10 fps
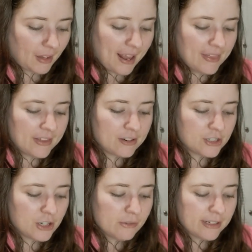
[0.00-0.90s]
And then there's
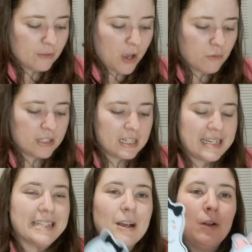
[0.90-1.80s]
2 little
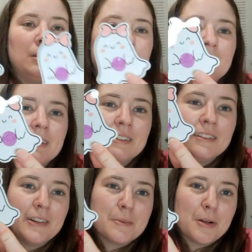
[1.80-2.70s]
ghosties holding
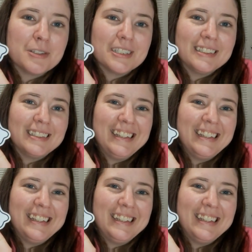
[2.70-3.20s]
yarn balls.